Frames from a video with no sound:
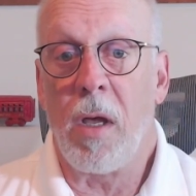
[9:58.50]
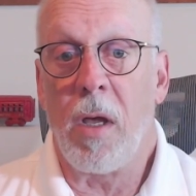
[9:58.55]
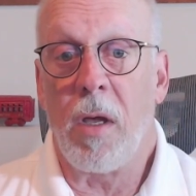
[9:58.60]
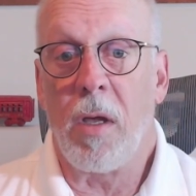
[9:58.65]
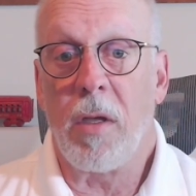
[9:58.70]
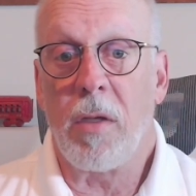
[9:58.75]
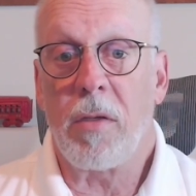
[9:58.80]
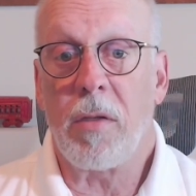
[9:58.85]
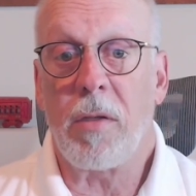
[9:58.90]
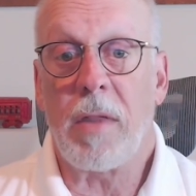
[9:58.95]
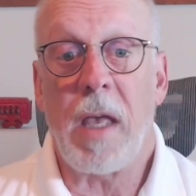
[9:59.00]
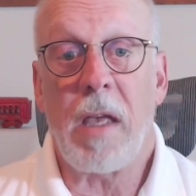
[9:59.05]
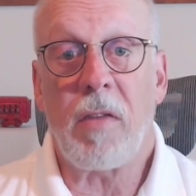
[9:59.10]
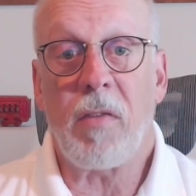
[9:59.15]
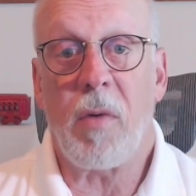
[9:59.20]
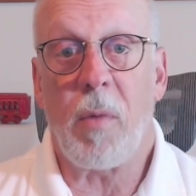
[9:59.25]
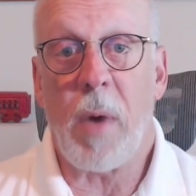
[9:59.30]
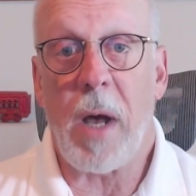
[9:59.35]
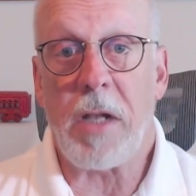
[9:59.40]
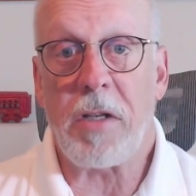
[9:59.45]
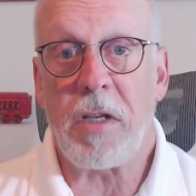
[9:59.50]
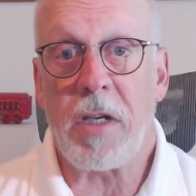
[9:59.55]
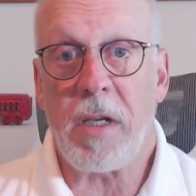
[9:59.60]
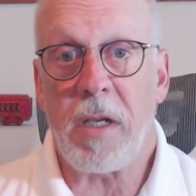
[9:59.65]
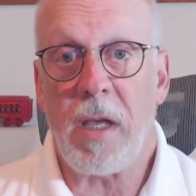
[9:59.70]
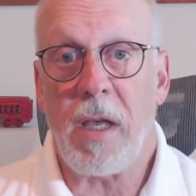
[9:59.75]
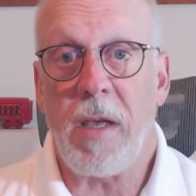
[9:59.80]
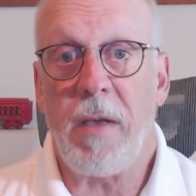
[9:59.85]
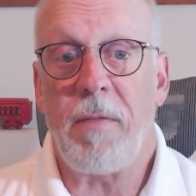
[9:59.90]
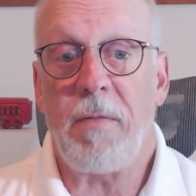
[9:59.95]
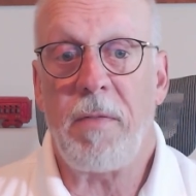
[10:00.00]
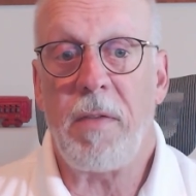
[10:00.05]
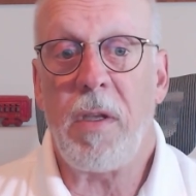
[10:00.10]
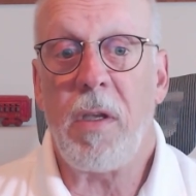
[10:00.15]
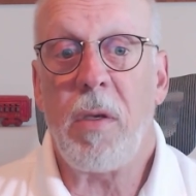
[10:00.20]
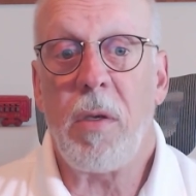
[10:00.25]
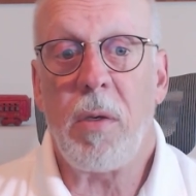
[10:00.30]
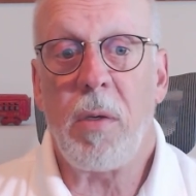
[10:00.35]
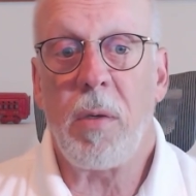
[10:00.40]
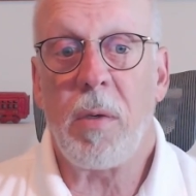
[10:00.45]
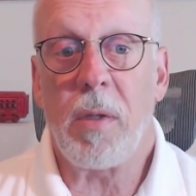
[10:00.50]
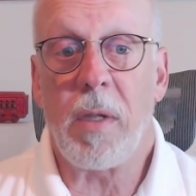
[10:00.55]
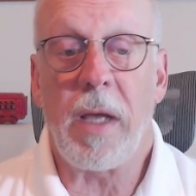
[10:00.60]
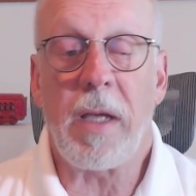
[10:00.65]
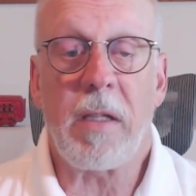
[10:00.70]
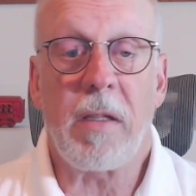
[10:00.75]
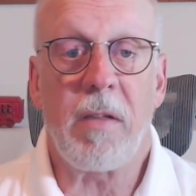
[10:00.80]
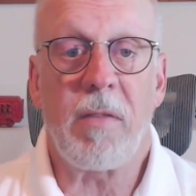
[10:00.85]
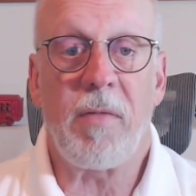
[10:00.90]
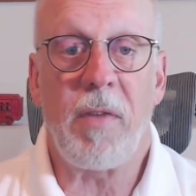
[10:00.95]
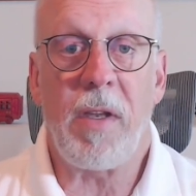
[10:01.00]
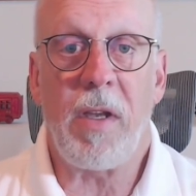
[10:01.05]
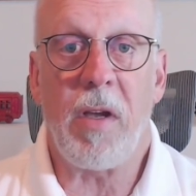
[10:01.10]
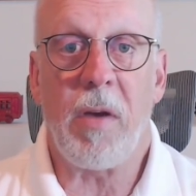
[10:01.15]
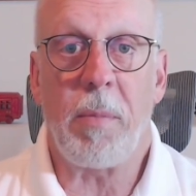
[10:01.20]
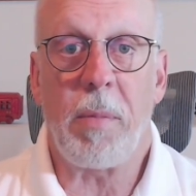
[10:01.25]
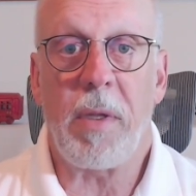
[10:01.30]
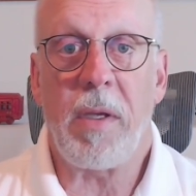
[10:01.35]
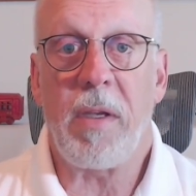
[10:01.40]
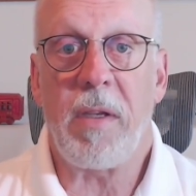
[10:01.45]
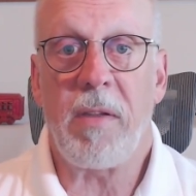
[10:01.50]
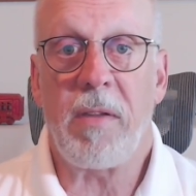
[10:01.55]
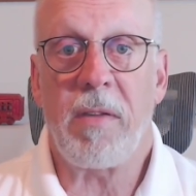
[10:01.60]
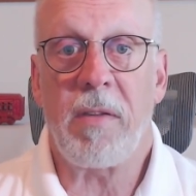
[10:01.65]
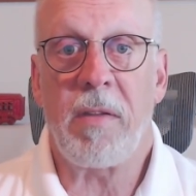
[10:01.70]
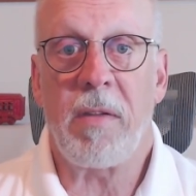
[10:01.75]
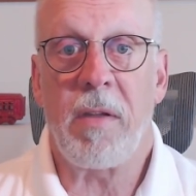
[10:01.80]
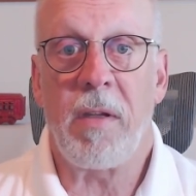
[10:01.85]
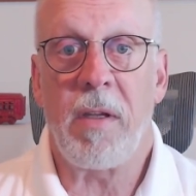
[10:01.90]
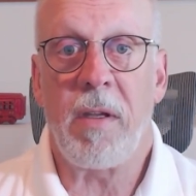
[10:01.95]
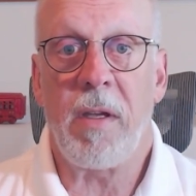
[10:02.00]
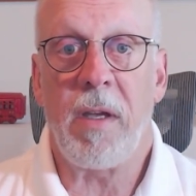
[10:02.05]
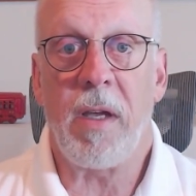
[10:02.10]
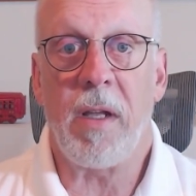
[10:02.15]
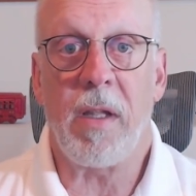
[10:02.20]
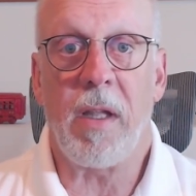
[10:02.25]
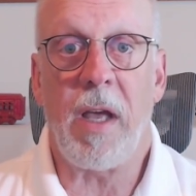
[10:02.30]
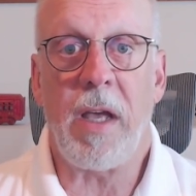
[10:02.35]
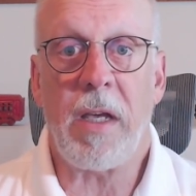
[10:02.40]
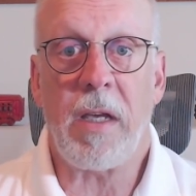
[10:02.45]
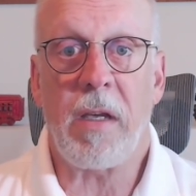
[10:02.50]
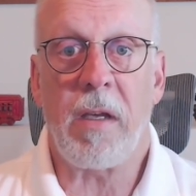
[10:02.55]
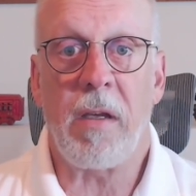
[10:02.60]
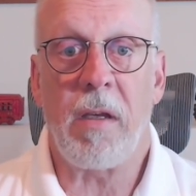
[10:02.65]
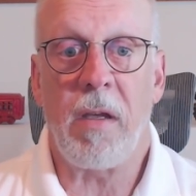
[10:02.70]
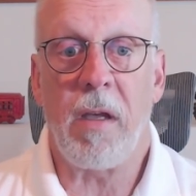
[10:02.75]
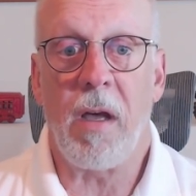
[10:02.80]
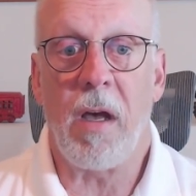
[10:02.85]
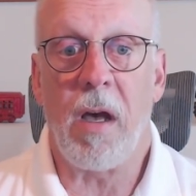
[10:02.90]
So So thanks for watching. If you liked this video, please hit like.